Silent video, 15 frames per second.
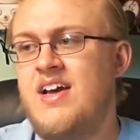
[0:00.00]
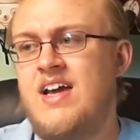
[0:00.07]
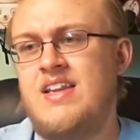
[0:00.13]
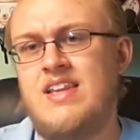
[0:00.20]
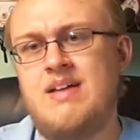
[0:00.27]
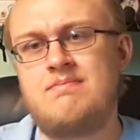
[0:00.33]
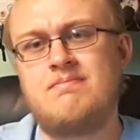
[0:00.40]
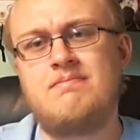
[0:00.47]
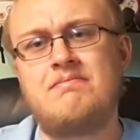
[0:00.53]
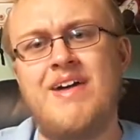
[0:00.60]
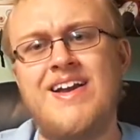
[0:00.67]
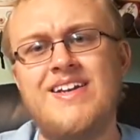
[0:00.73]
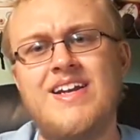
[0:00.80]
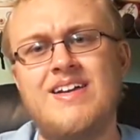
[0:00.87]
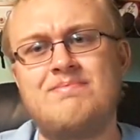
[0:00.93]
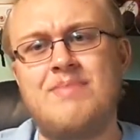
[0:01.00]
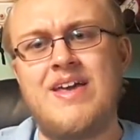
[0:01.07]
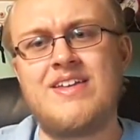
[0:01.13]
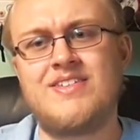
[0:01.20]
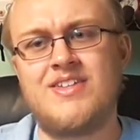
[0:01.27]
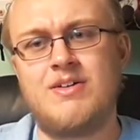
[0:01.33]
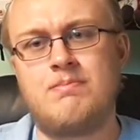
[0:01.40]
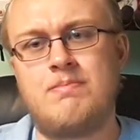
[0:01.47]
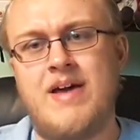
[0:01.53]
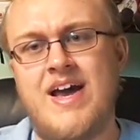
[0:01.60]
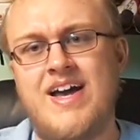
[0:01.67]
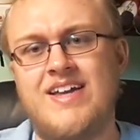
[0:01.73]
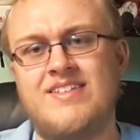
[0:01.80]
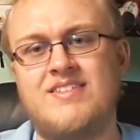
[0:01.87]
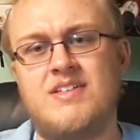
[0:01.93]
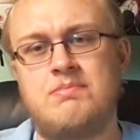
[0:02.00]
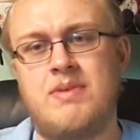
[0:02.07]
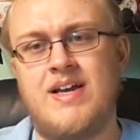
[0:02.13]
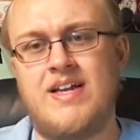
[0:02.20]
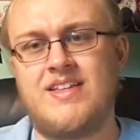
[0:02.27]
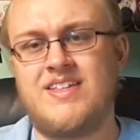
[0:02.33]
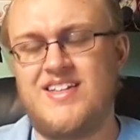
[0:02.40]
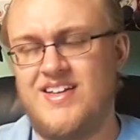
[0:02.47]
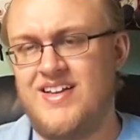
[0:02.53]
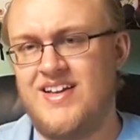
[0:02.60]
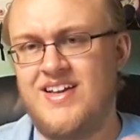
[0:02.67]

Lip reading: And that might not be so bad, but